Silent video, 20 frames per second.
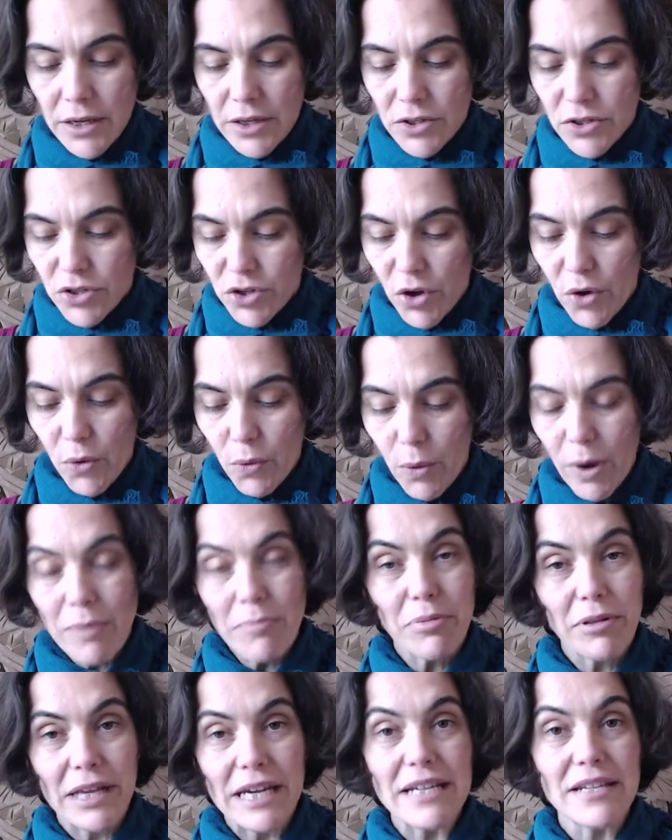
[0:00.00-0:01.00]
So
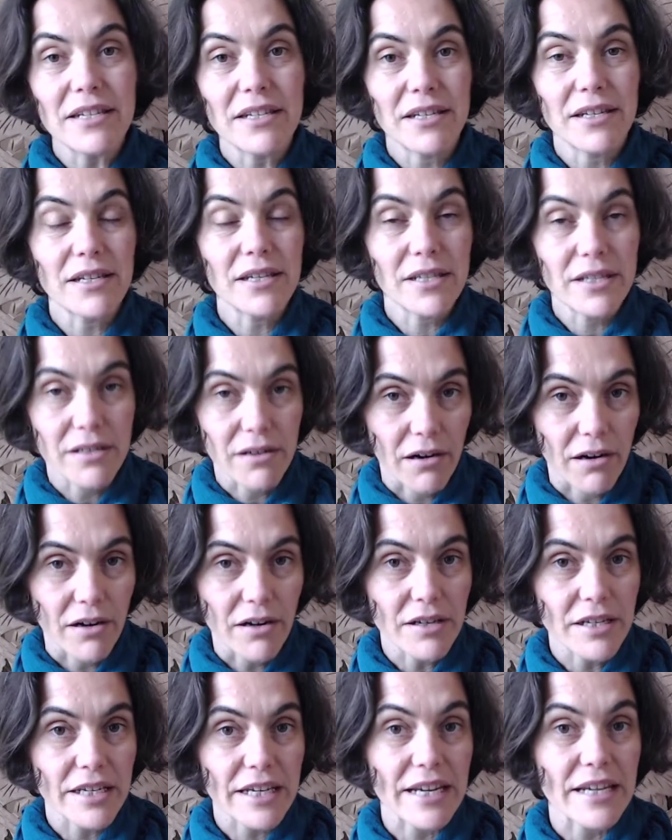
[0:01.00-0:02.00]
one place to
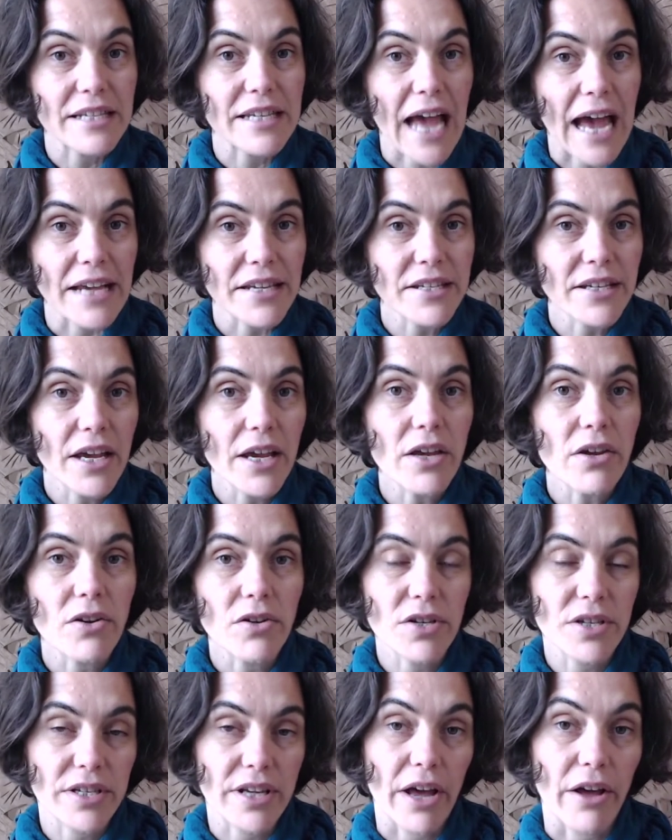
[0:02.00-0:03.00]
start is asking
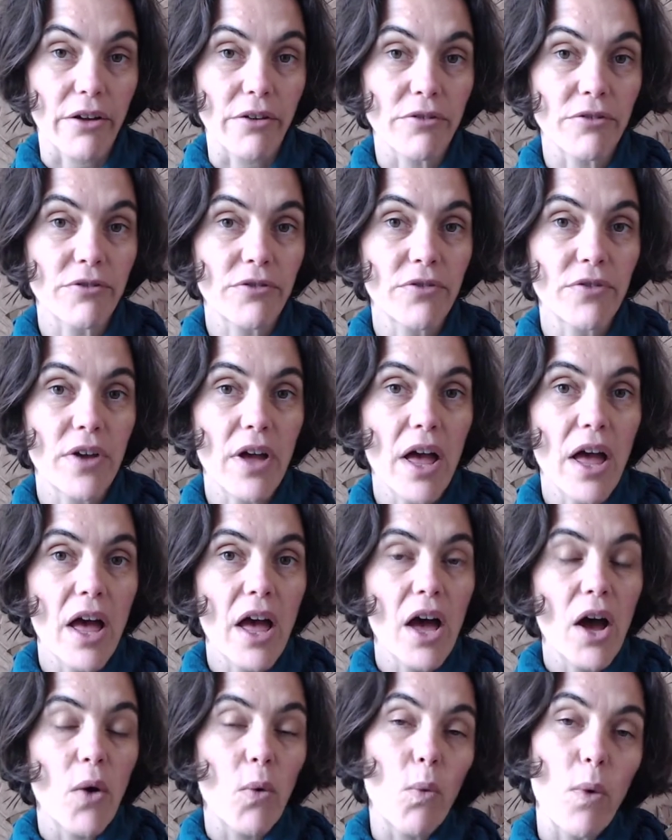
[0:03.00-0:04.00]
yourself,
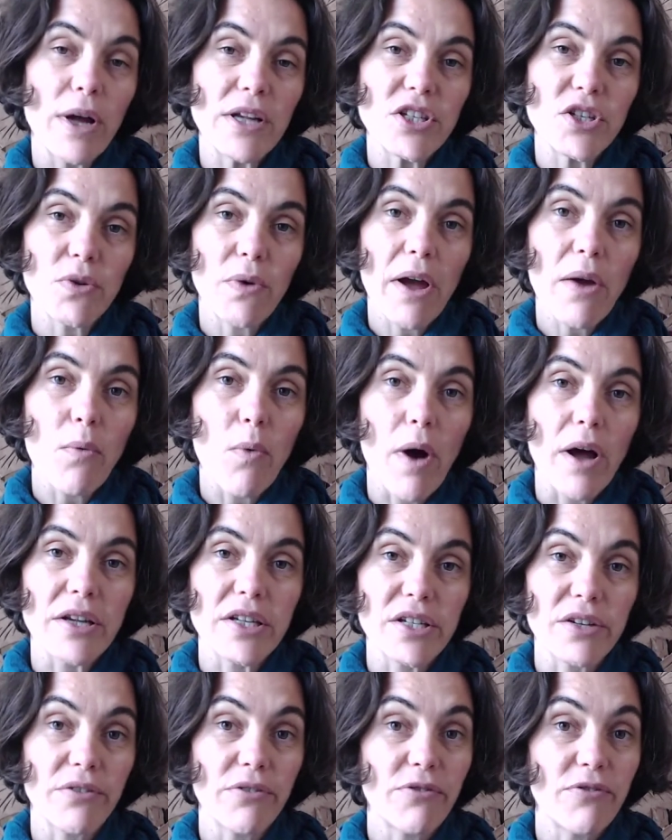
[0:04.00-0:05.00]
what do I
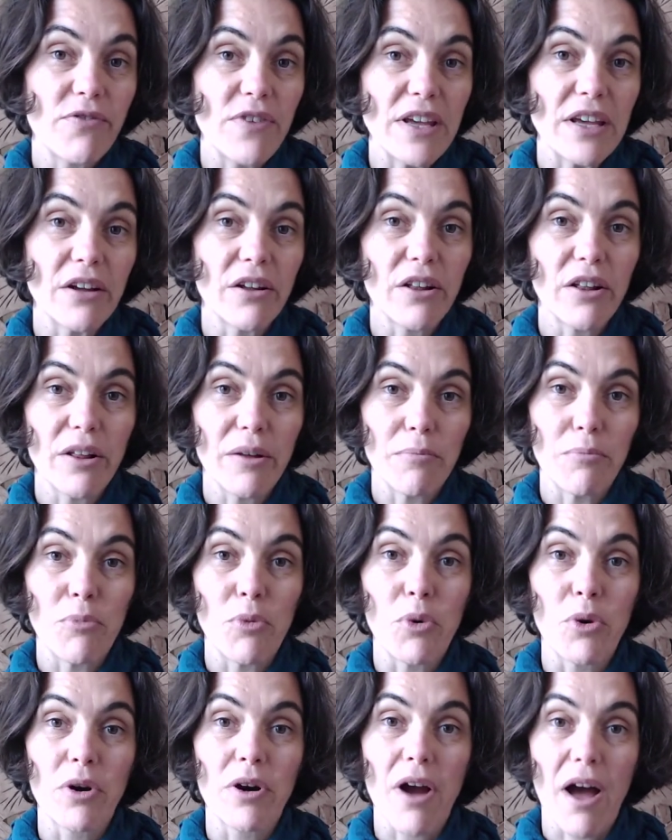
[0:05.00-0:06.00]
want to feel
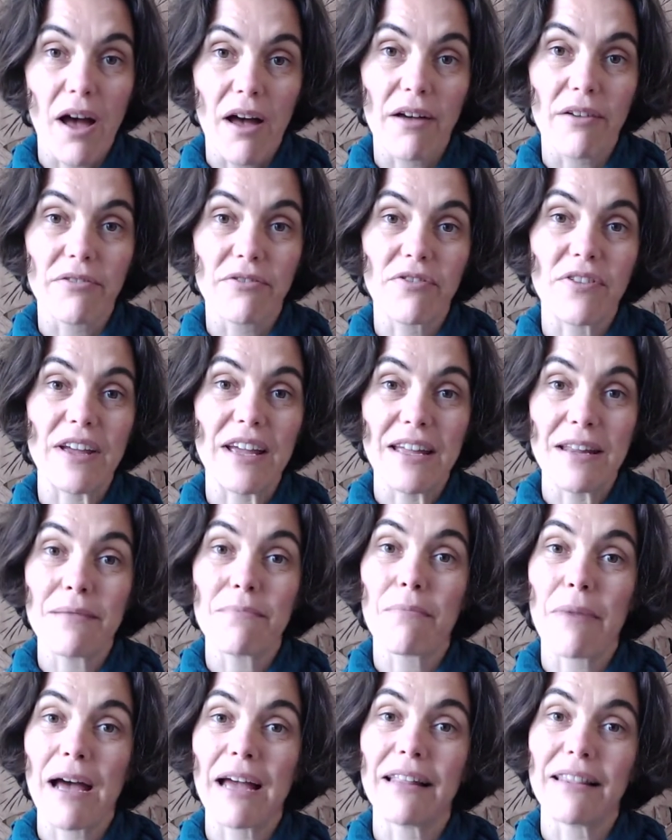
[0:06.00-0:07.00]
more of
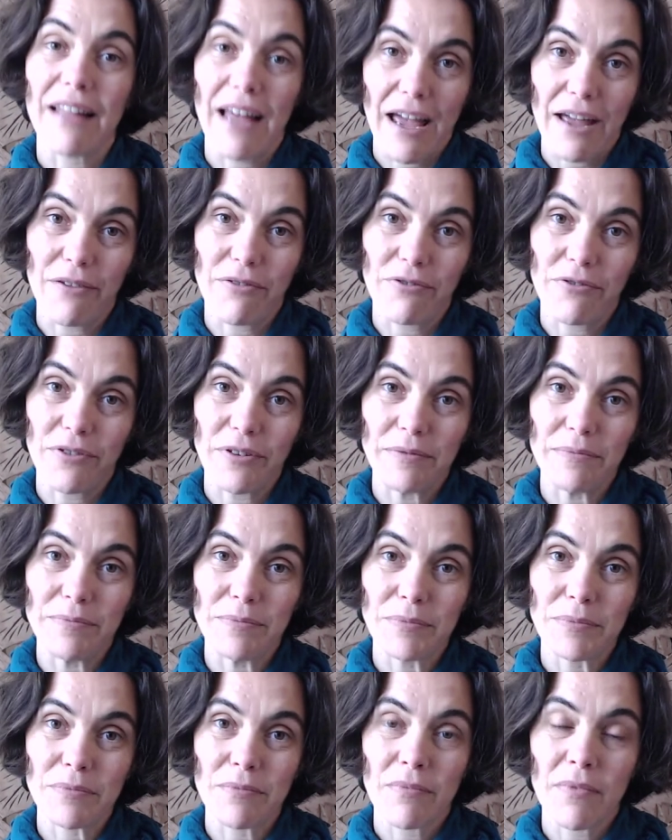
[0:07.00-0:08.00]
in my life?
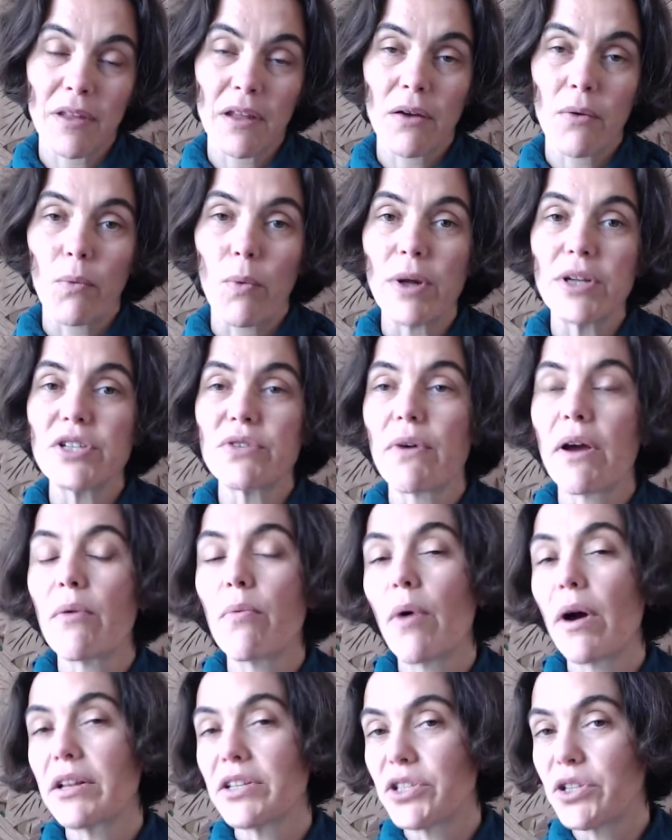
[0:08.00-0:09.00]
What do I
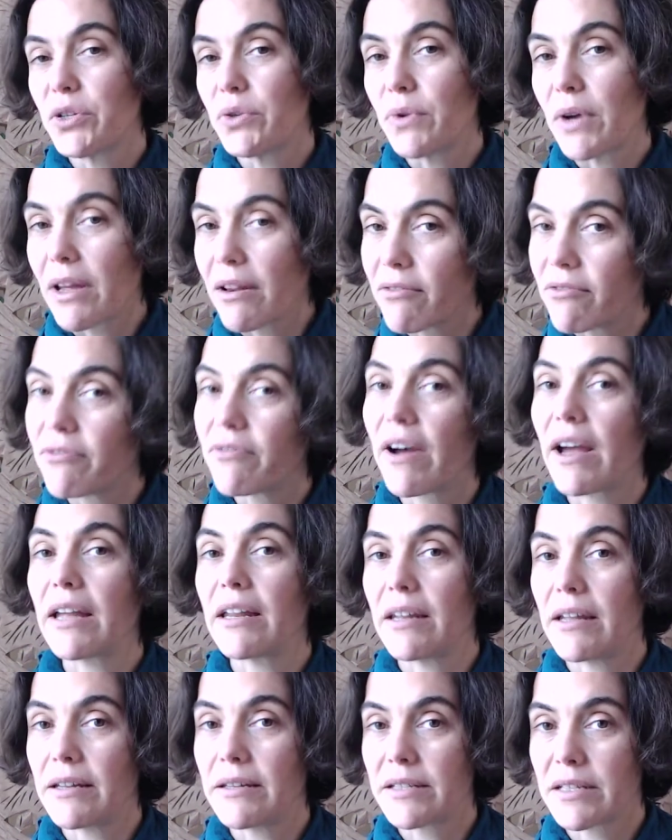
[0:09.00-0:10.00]
want to
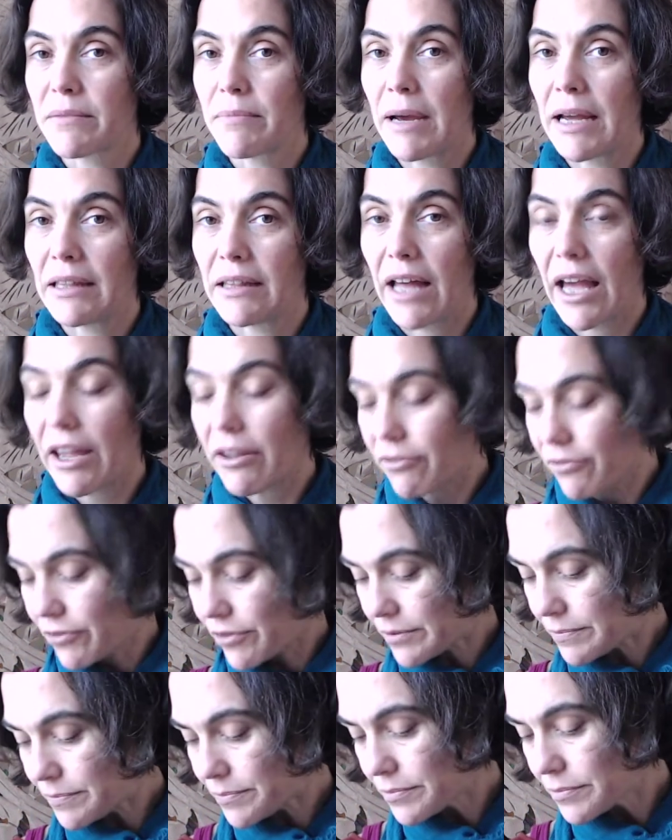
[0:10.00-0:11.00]
invite into my
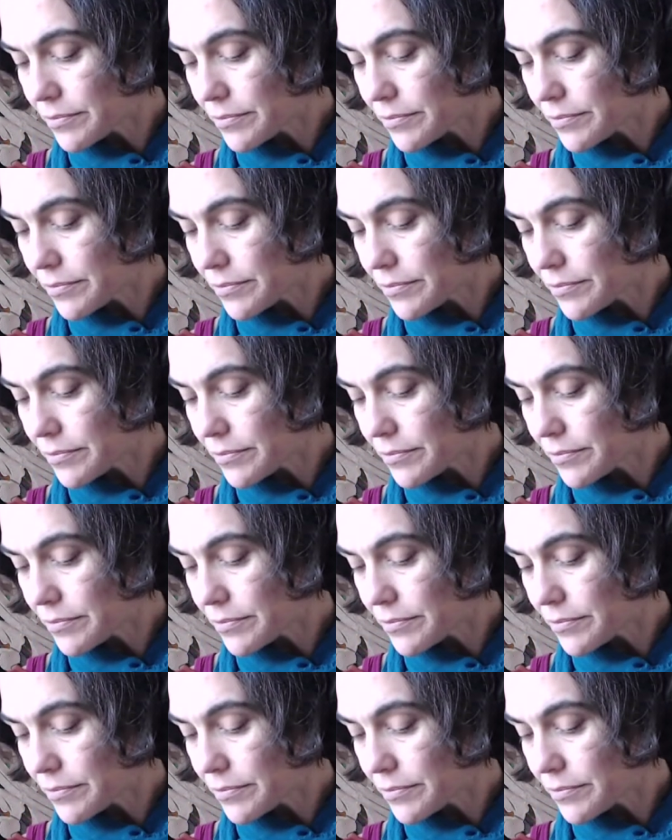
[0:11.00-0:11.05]
life?